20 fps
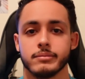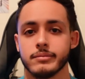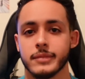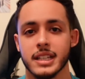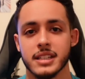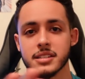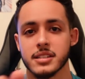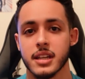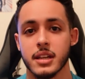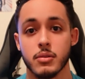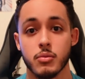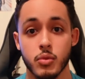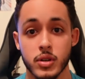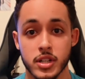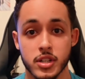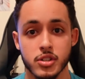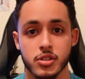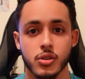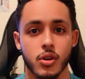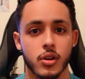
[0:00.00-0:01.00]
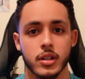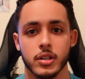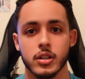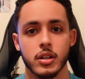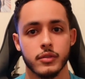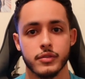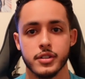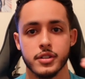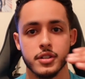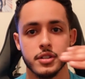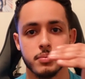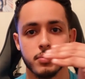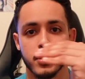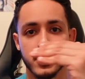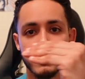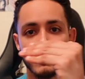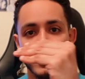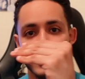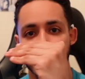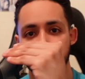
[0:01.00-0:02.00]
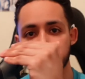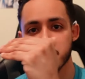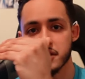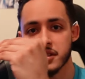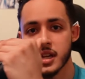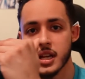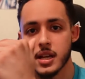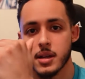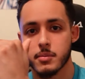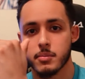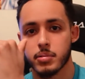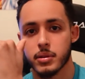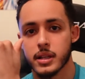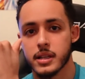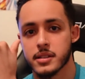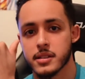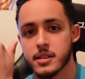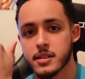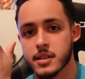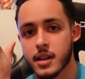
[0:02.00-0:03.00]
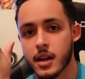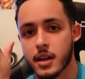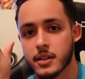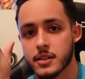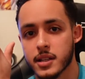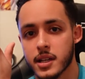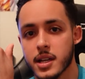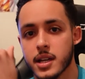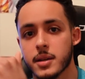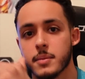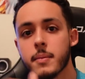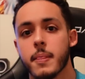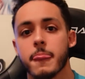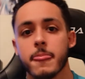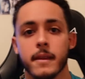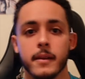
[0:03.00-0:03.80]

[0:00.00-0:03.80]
let's say when you're starting off, you're just pretty much same place the entire time.